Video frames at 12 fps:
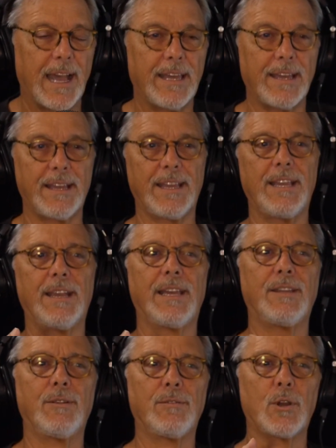I
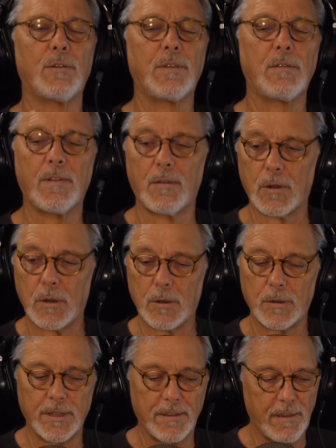don't know if you've ever
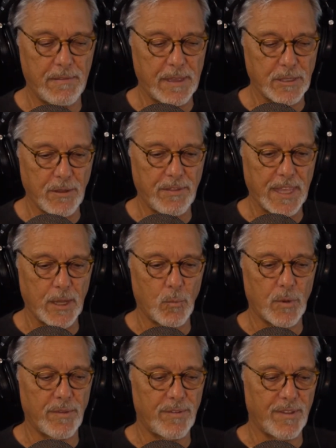heard of, there's a thing
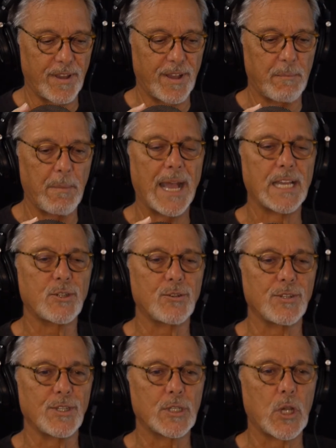with
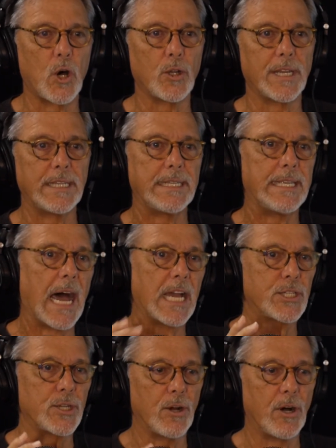masters, it's called a
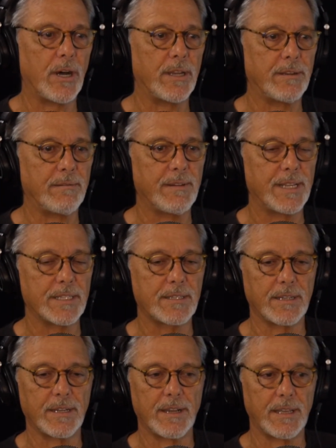darshan. It's
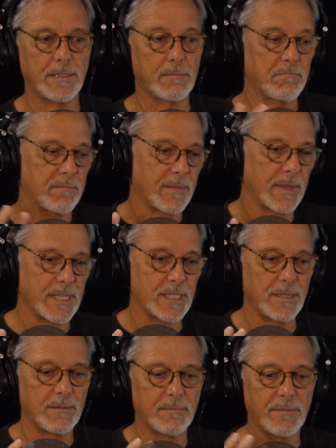at
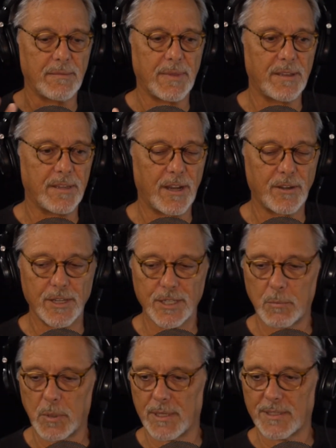least in our
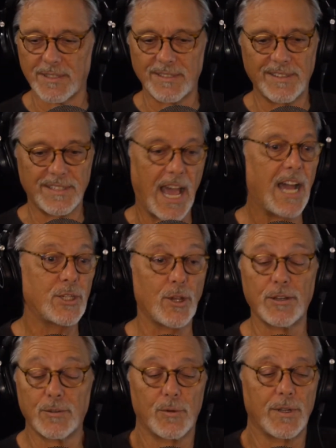discipline. And the
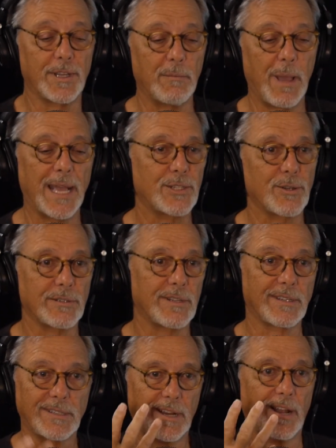darshan is really a master's
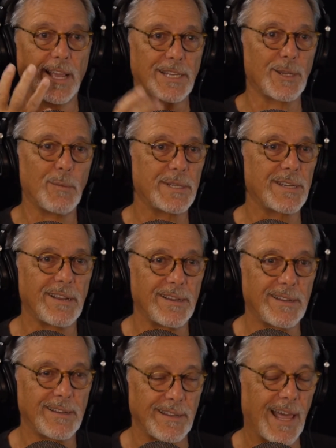that collects so much
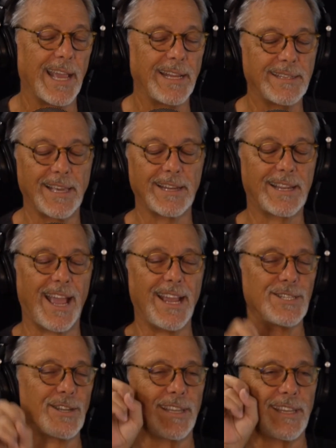light that
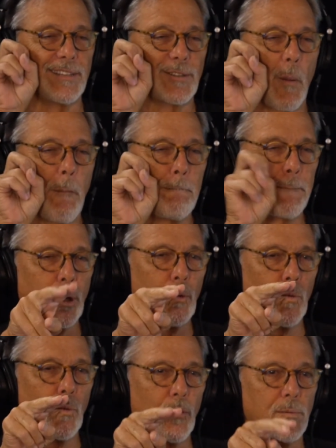occasionally he just goes
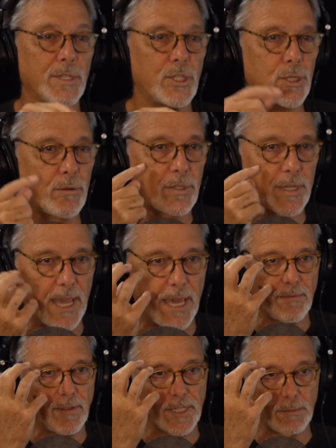pew and shoots it
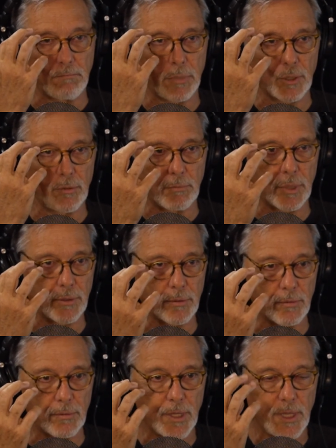at these blue,
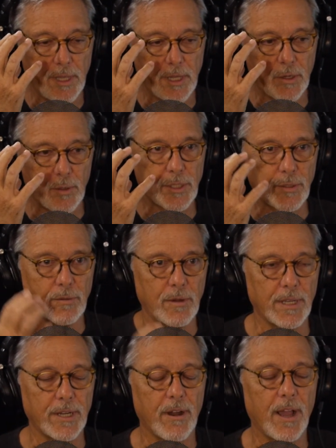crystal
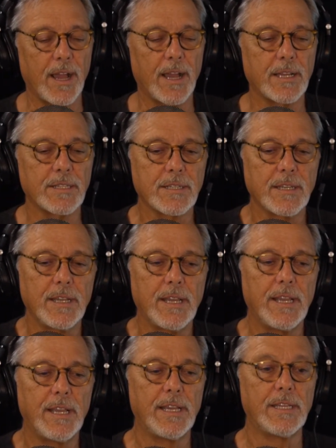clear eyes.
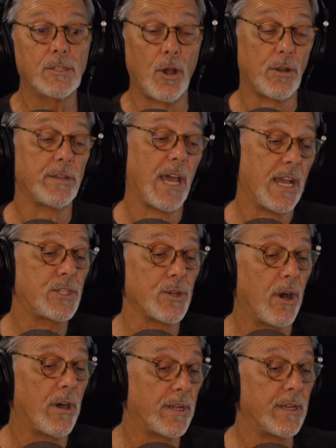It's called a
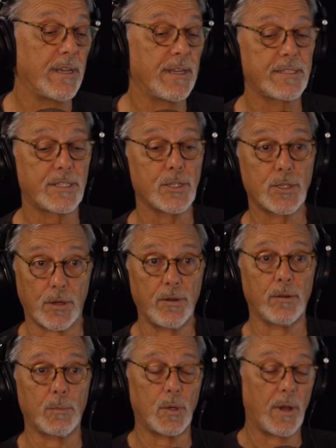darshan, and it's
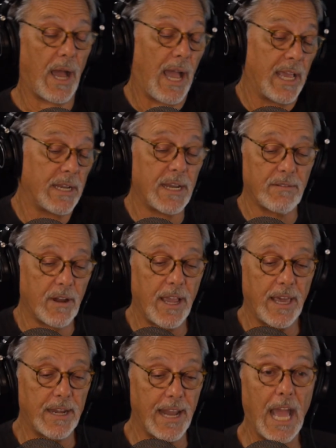discernible. I had never
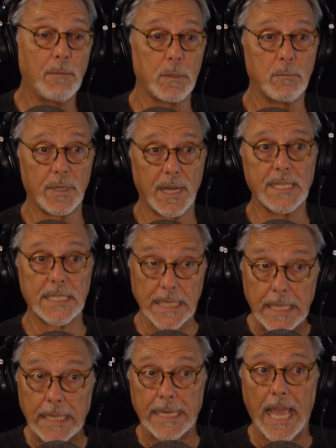had it happen, but I'd
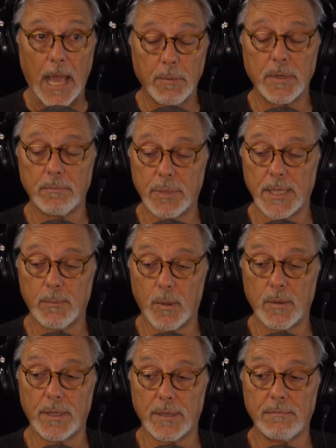seen it happen to people,
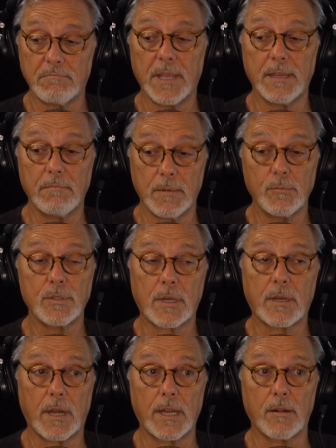and it was
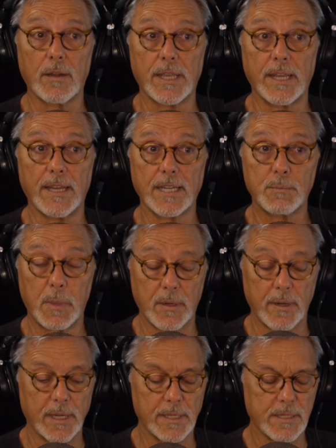clearly an
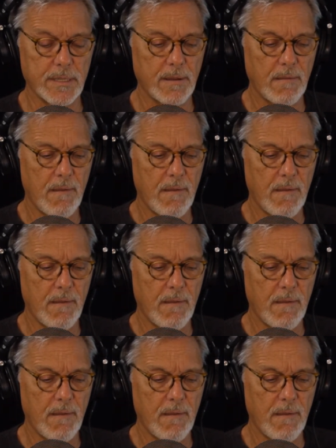experience.